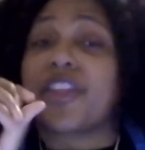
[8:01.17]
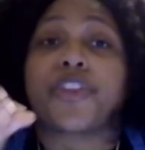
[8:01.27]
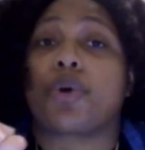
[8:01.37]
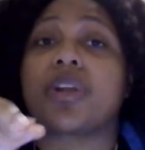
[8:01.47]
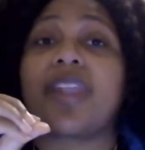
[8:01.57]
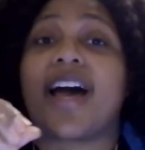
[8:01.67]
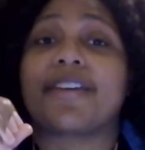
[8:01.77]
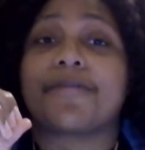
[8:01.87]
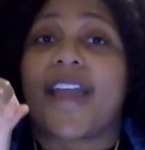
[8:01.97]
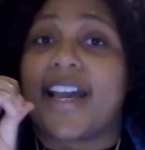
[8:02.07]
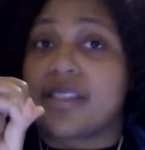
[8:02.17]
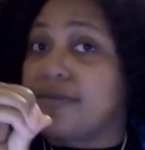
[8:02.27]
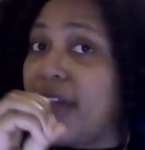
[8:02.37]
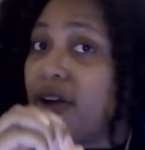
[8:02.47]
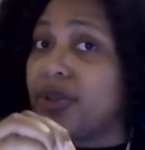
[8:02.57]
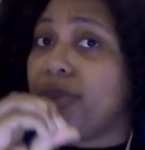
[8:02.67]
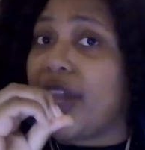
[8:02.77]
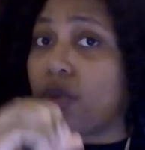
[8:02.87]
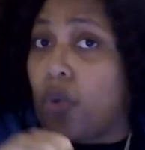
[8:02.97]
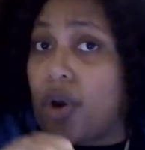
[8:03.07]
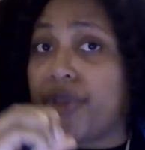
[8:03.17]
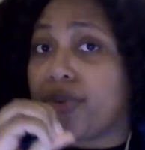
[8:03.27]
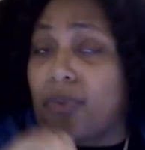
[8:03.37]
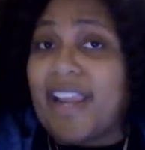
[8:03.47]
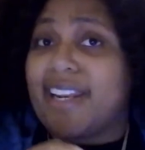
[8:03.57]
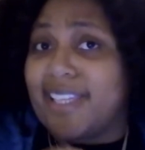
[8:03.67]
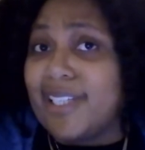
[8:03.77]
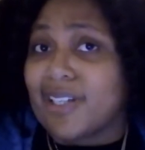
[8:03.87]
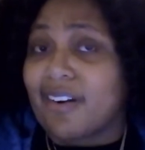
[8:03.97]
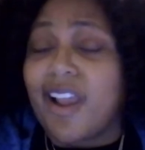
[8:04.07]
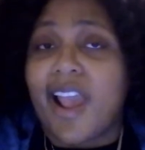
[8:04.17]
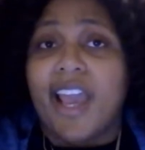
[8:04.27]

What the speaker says: your life has value and worth right here